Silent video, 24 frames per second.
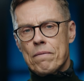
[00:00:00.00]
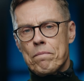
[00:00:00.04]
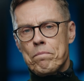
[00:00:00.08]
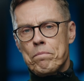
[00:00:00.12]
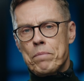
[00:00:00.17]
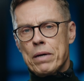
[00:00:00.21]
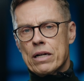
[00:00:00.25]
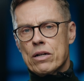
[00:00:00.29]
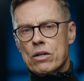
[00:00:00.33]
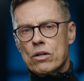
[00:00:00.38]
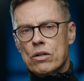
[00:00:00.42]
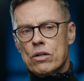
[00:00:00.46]

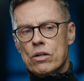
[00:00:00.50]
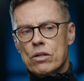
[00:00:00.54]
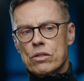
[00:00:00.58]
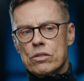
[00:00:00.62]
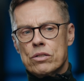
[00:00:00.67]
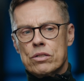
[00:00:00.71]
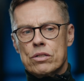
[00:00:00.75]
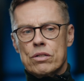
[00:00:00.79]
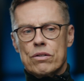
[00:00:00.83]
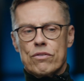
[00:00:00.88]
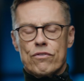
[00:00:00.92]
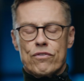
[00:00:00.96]

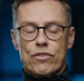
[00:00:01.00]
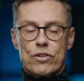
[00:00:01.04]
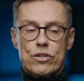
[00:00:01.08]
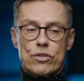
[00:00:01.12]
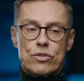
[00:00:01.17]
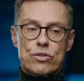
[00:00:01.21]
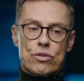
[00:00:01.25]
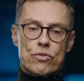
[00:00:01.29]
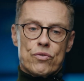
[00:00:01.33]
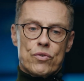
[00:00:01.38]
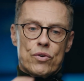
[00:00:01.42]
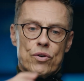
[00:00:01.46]
because,
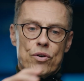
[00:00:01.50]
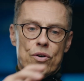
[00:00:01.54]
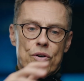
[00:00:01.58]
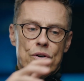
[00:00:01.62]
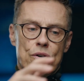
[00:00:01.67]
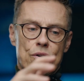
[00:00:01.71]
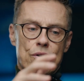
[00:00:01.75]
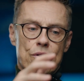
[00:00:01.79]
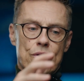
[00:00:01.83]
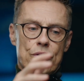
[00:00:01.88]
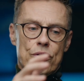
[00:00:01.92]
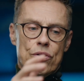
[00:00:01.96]
first of
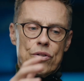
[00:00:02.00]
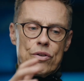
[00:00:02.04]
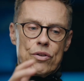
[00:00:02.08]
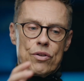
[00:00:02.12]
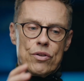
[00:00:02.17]
all,